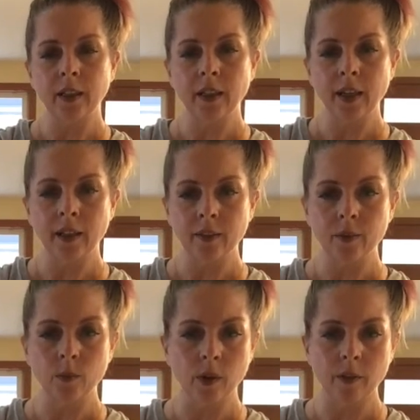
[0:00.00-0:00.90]
and
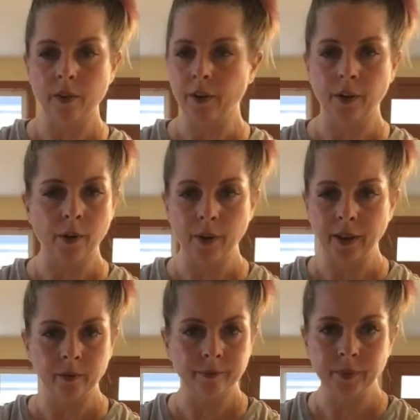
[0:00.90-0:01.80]
wherever they're going
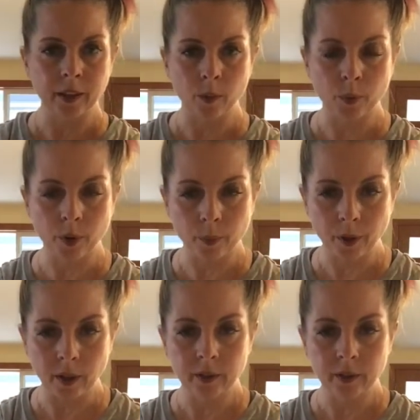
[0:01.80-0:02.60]
in the port-de-bras.